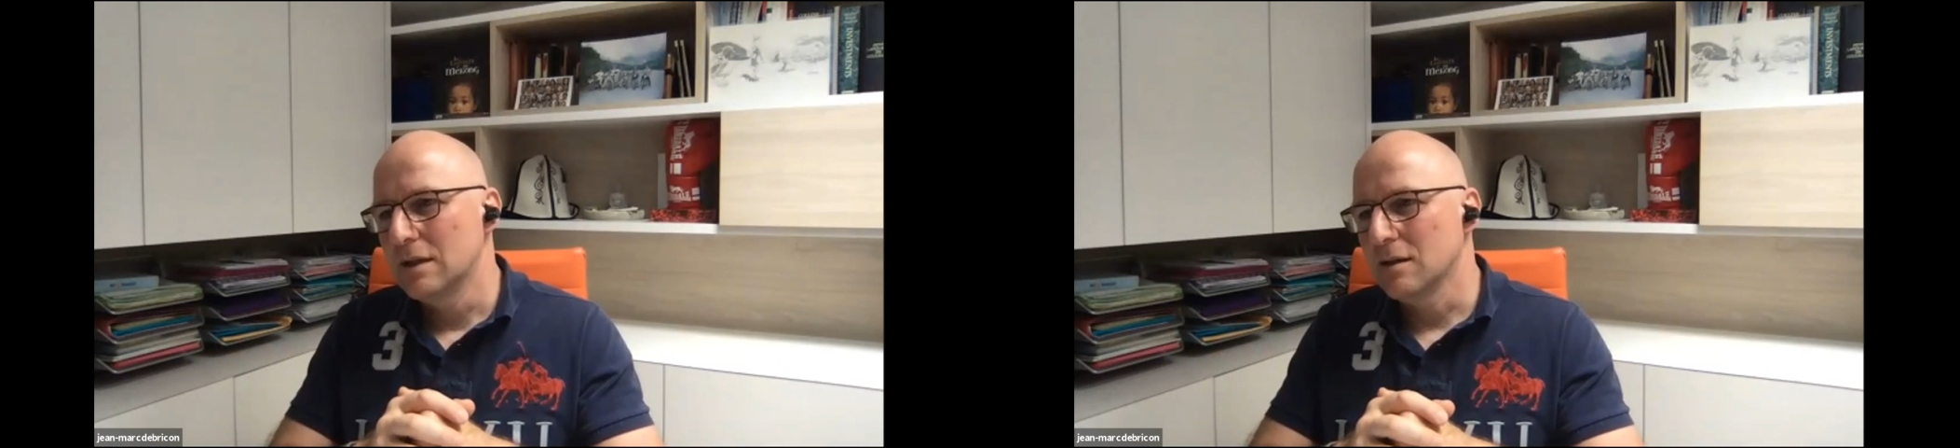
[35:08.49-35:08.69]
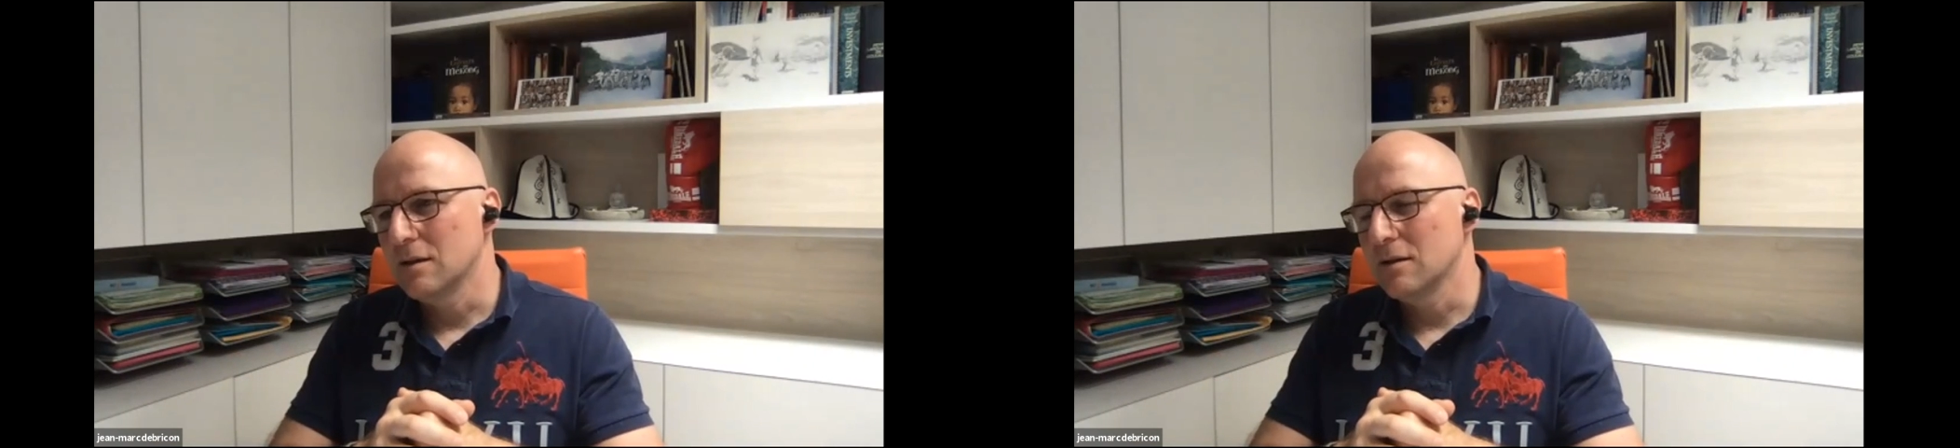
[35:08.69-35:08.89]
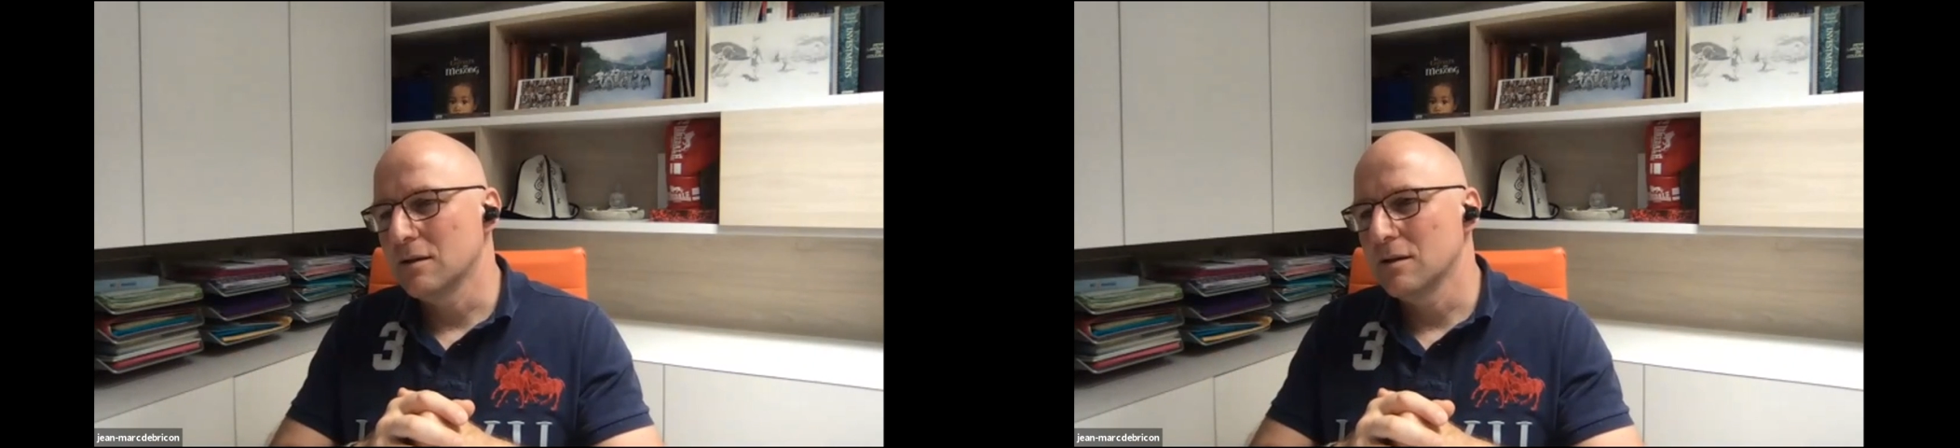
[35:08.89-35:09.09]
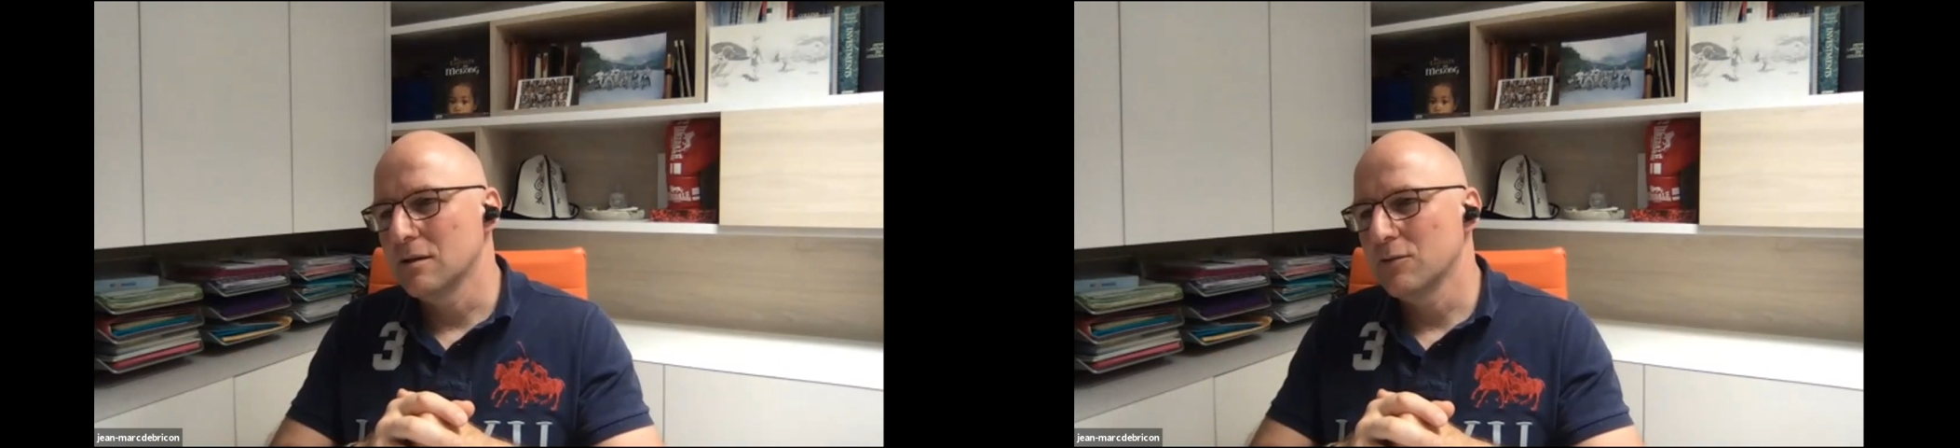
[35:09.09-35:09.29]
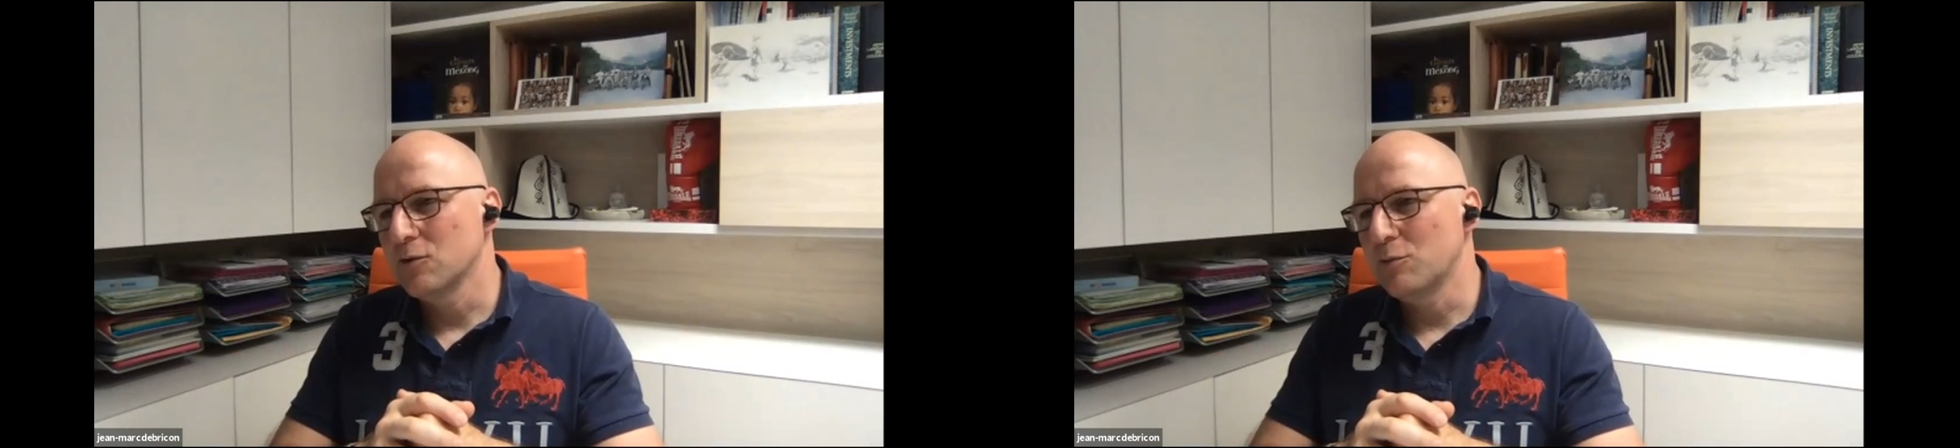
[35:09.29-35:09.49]

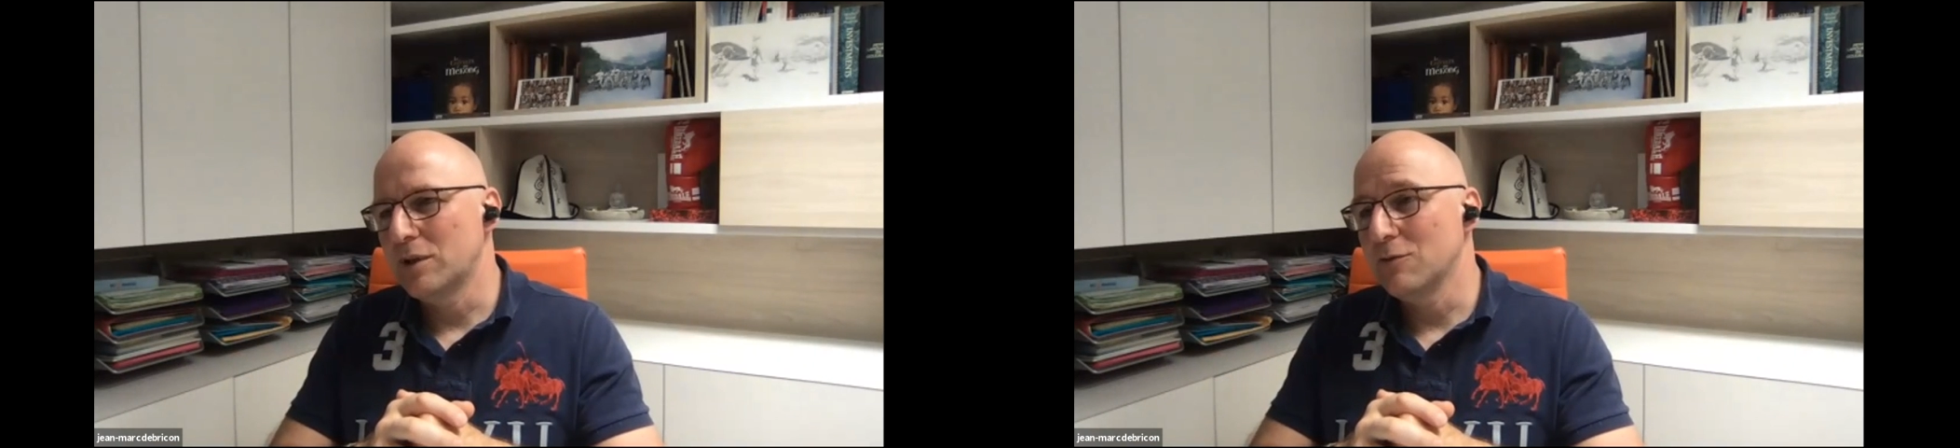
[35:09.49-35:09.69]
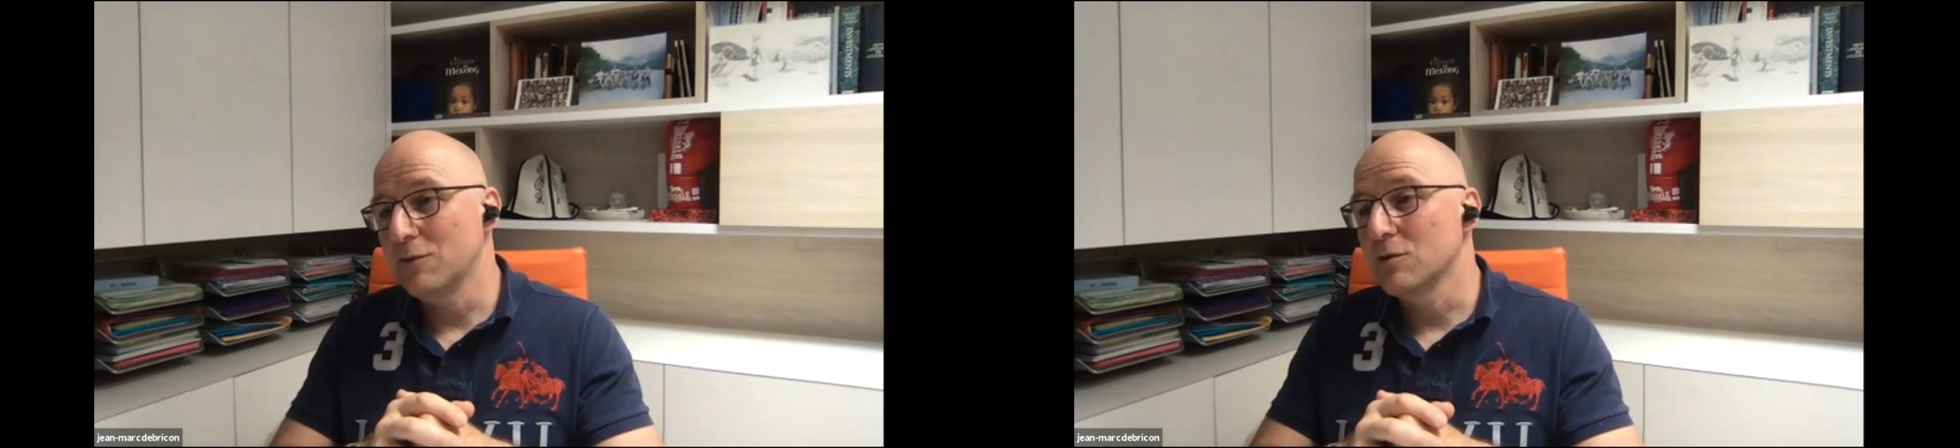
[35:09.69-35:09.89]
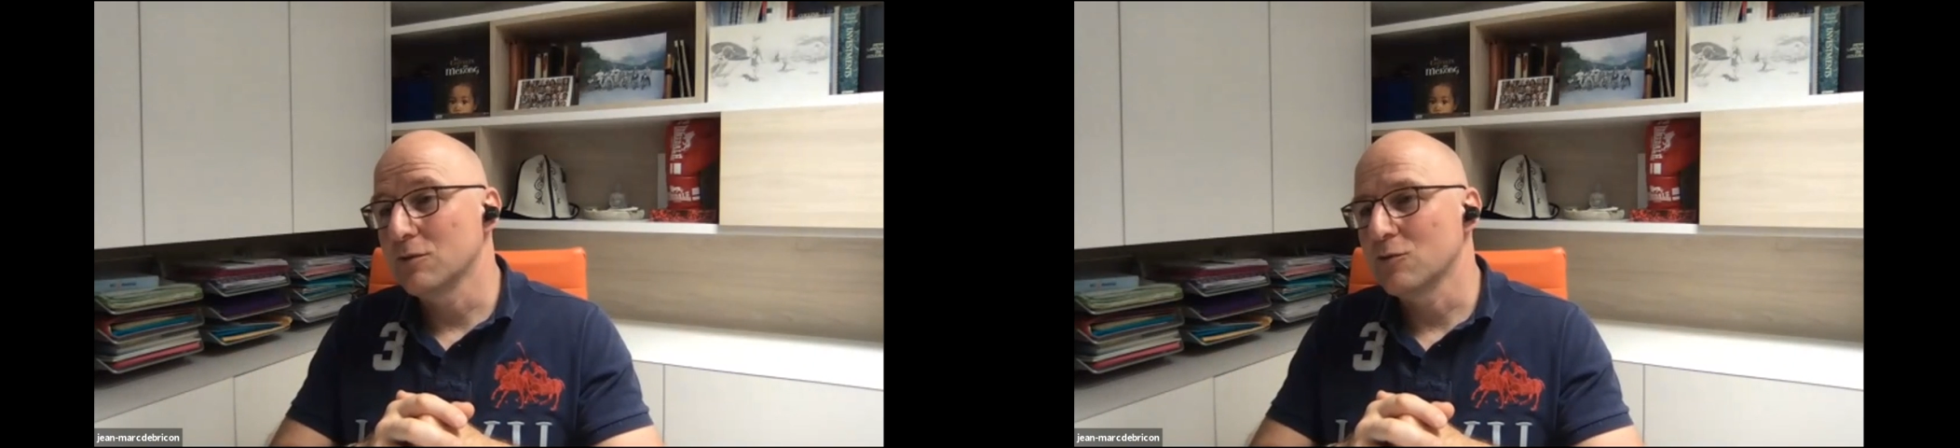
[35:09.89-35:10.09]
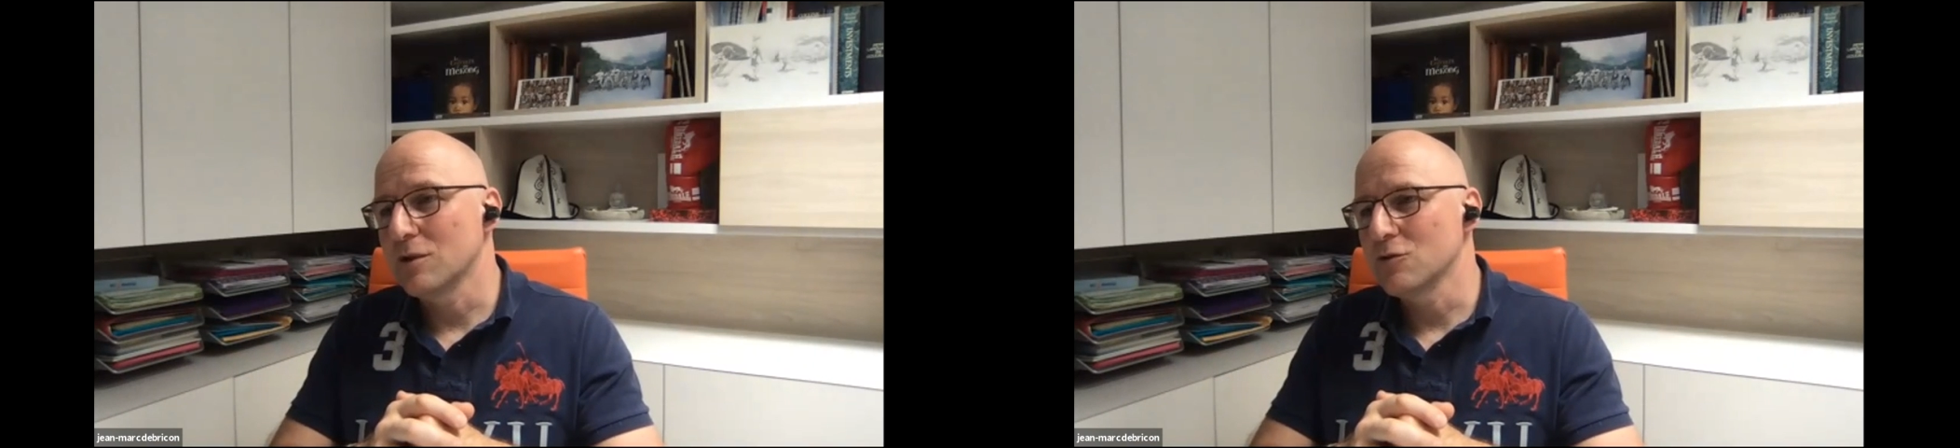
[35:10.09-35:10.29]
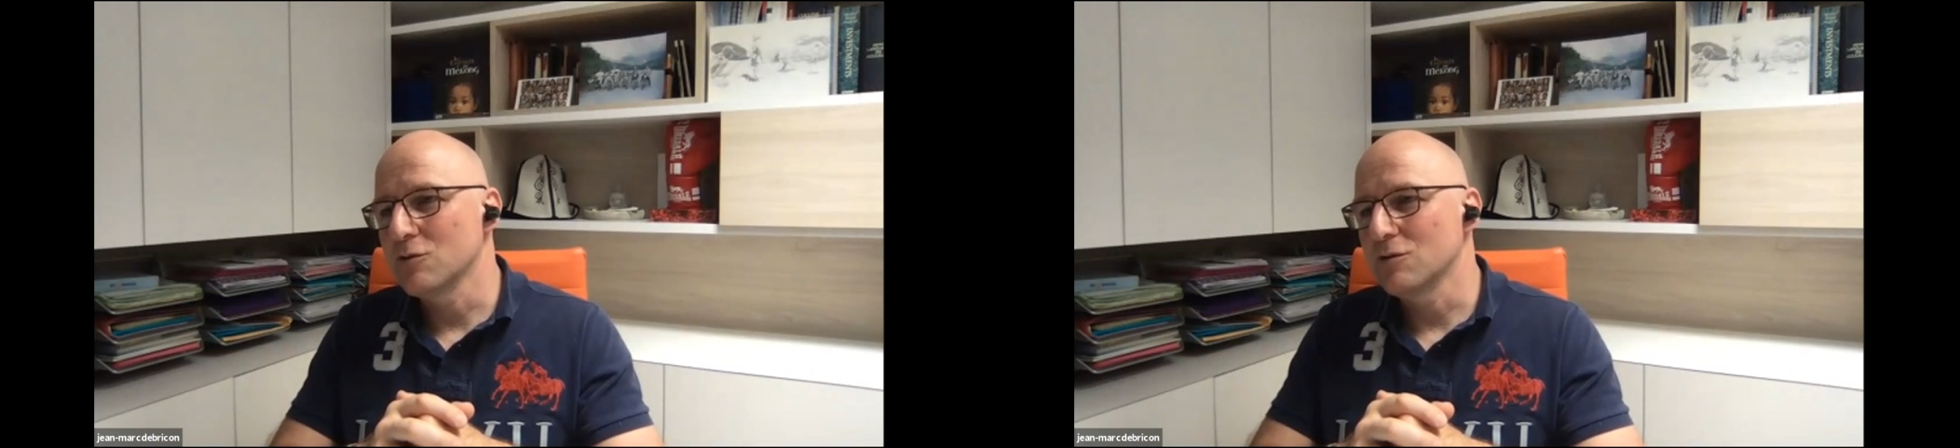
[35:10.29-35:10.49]
for the benefit of
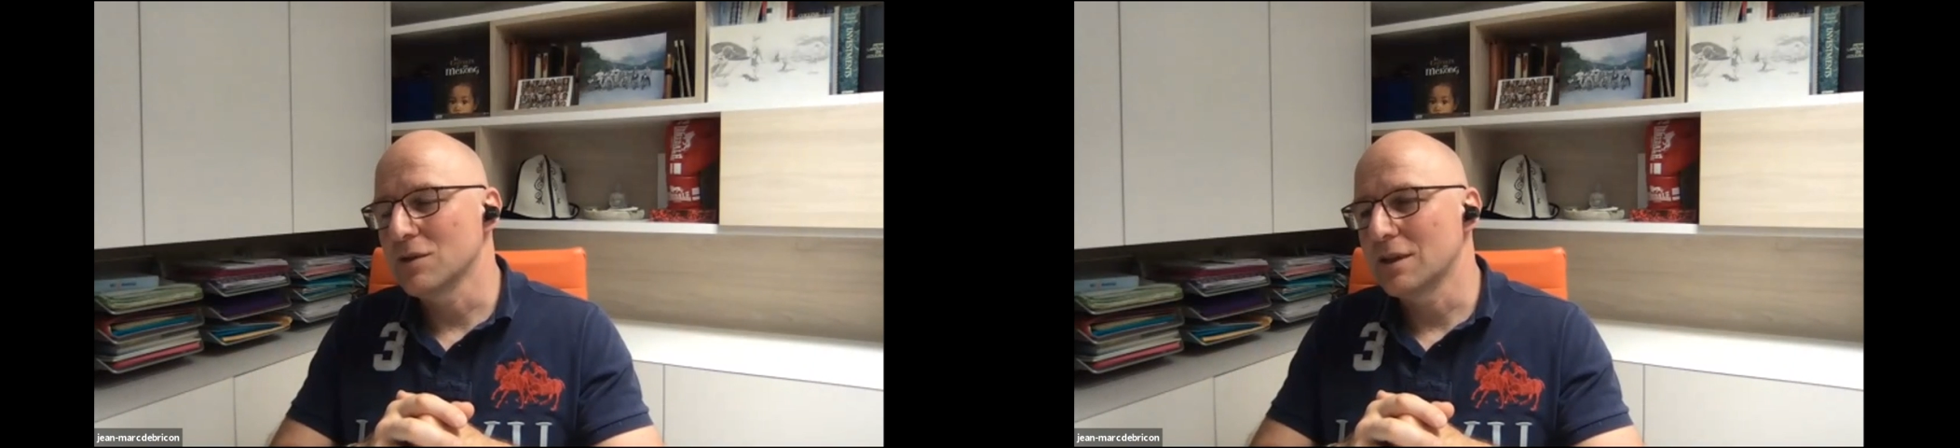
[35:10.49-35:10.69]
Green Shoots,